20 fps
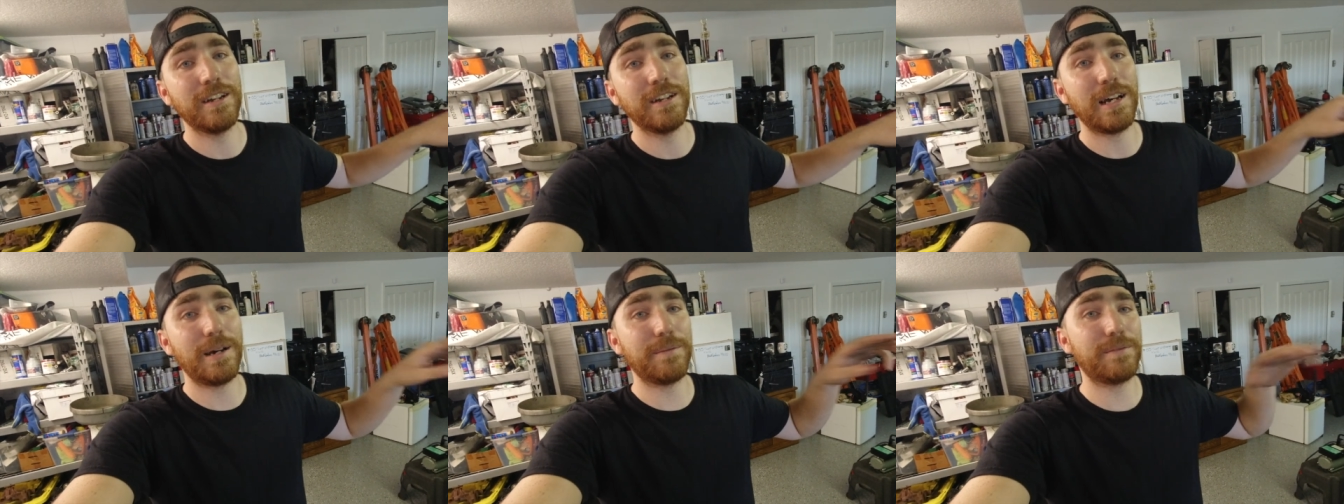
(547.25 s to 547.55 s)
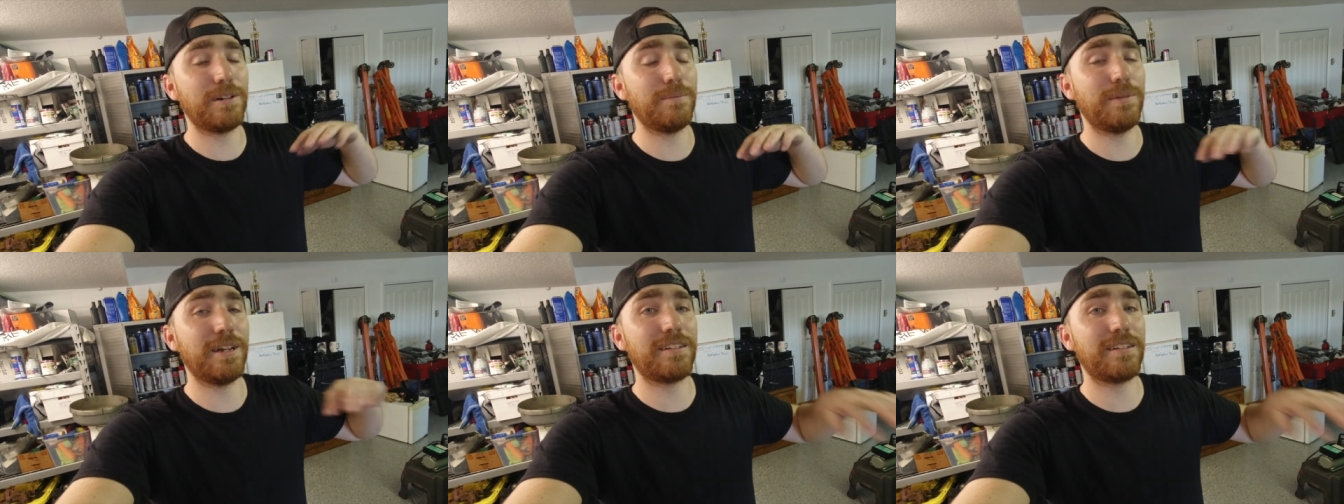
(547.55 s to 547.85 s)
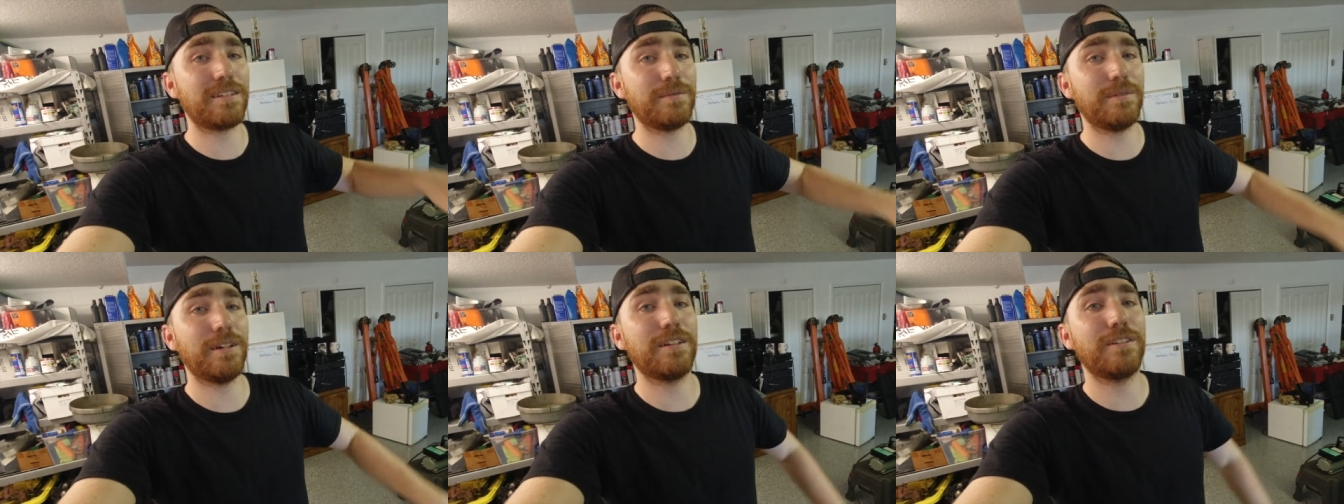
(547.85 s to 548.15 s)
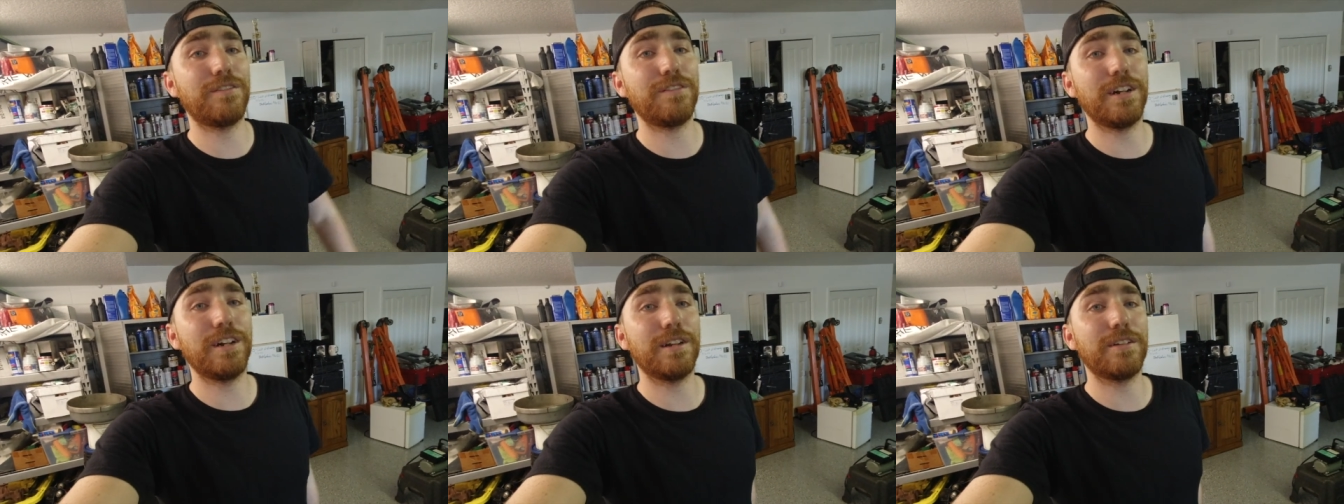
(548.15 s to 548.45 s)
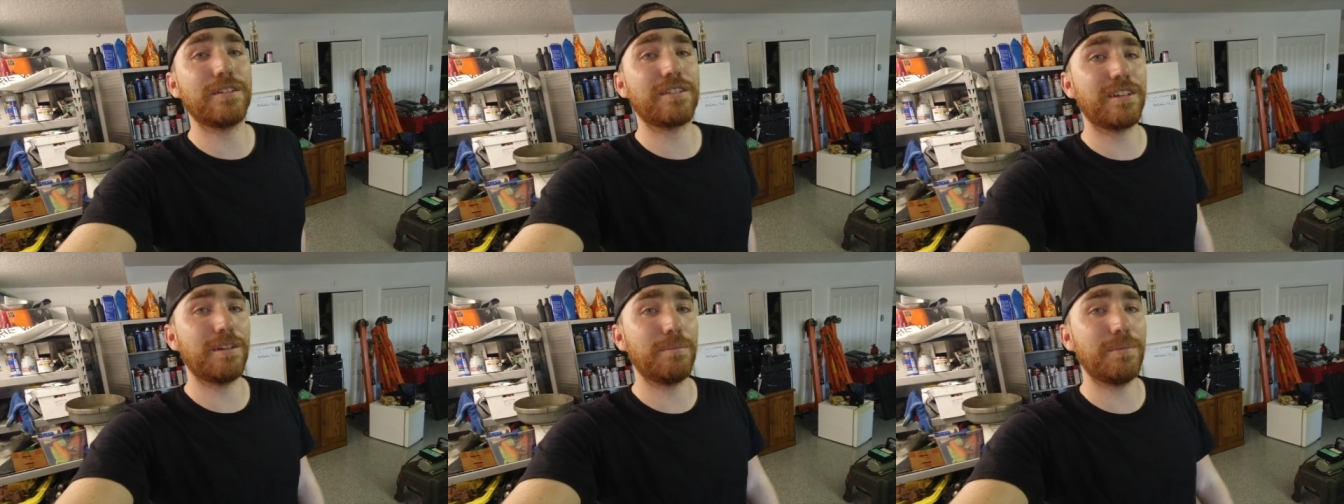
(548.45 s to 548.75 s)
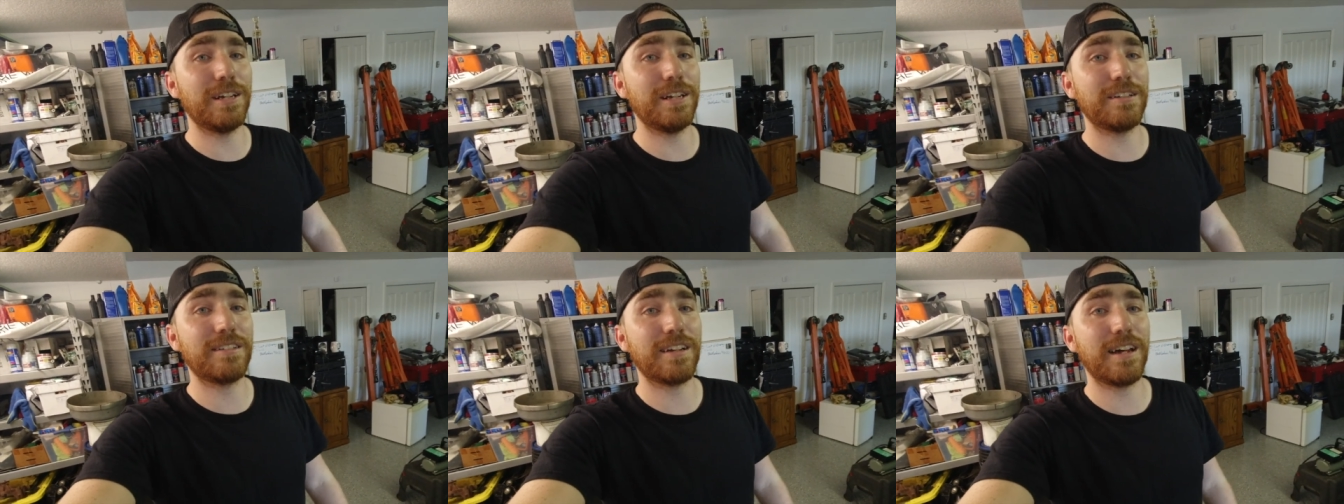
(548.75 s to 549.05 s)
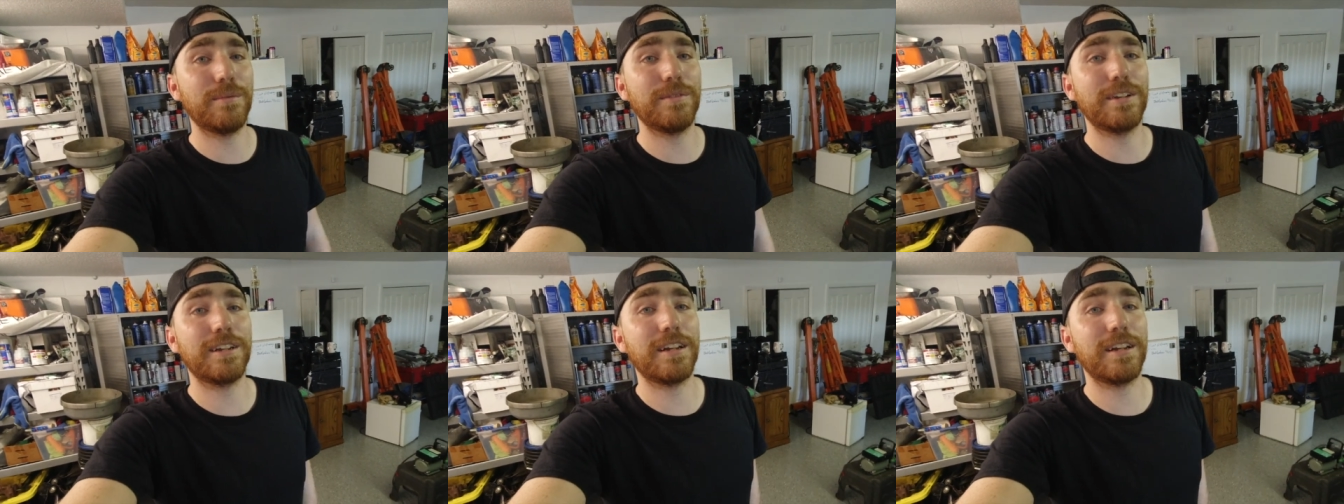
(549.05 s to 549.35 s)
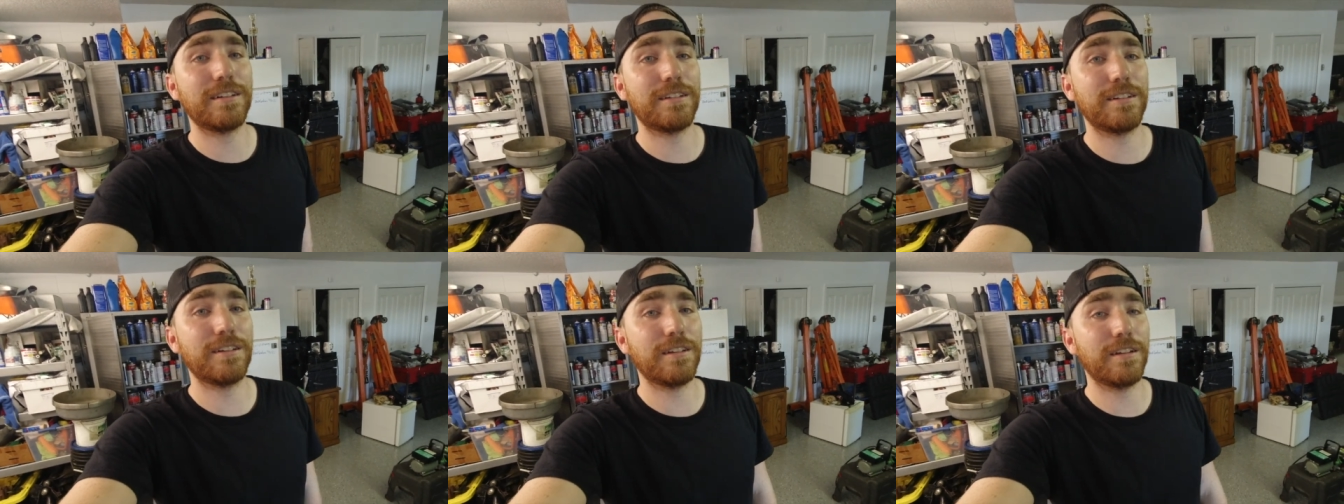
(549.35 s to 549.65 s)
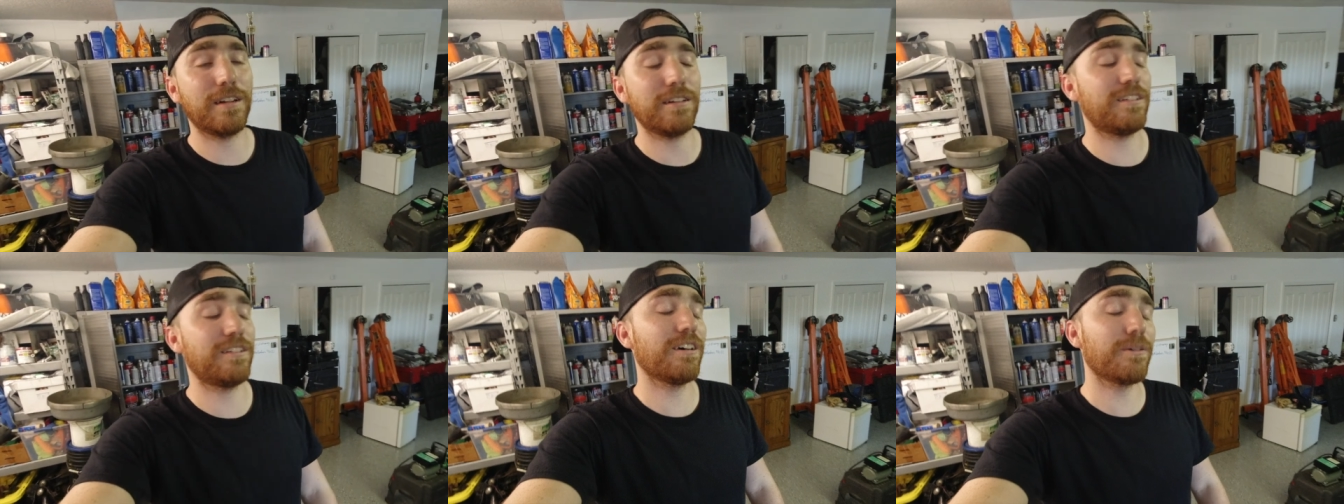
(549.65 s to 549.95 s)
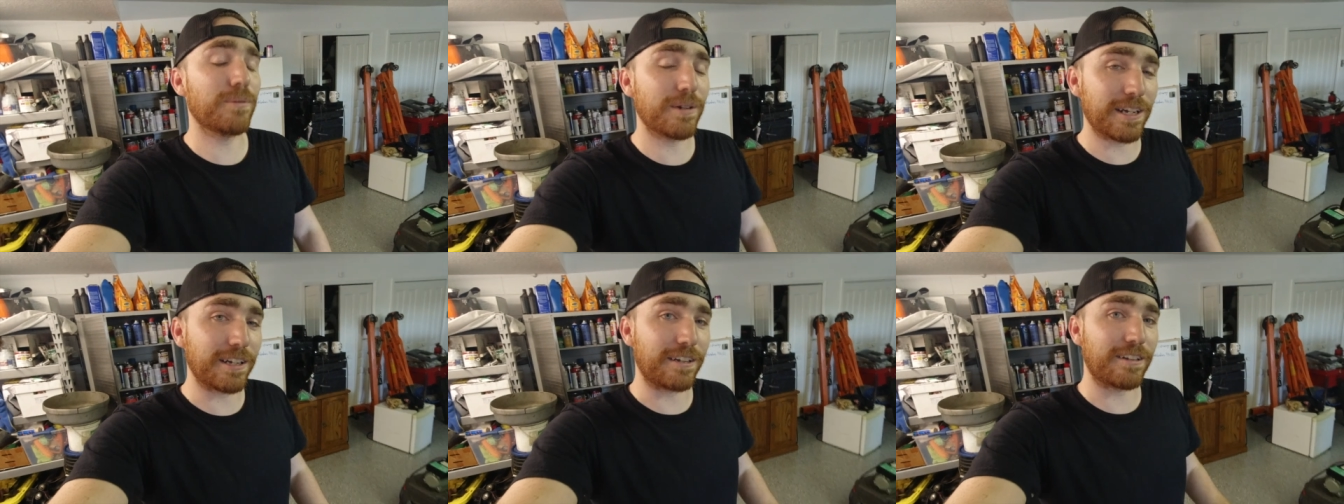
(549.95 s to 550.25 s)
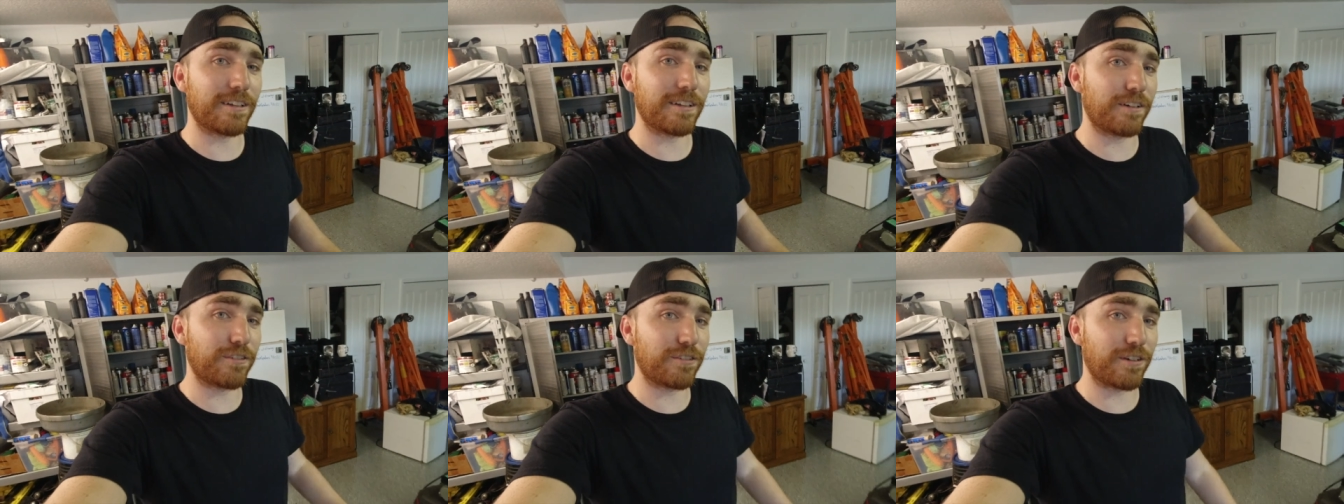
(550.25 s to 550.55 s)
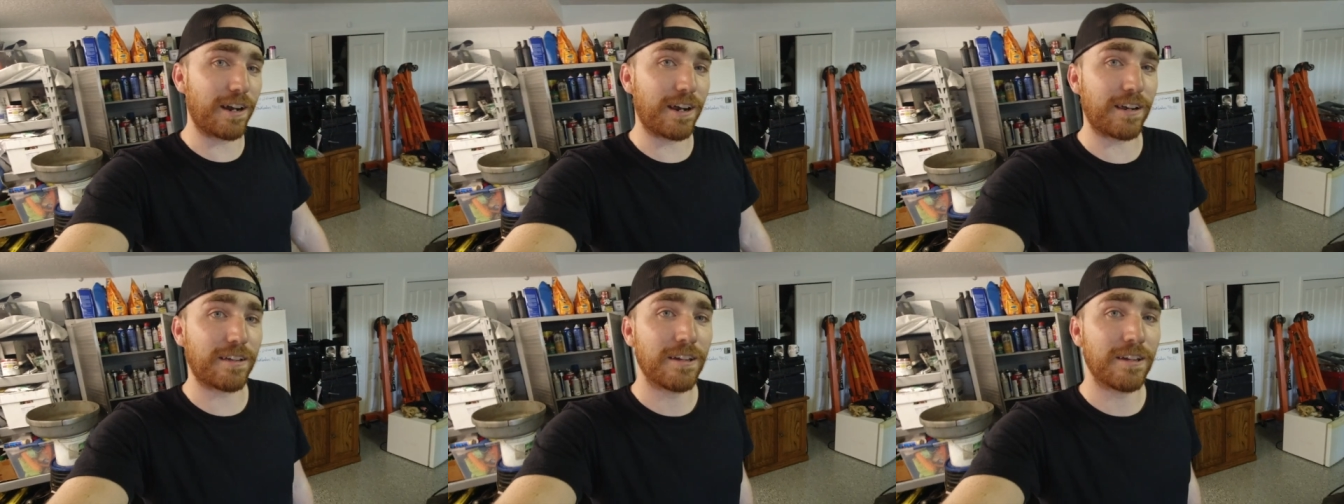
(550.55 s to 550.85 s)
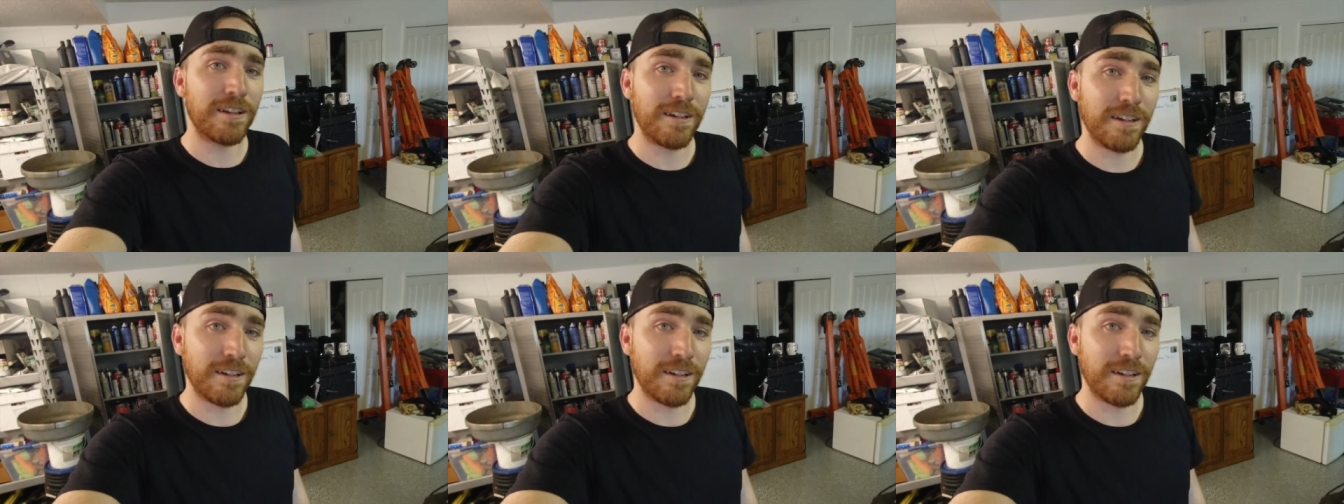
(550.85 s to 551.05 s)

I'm going to make some other videos in the meantime until we get to the track.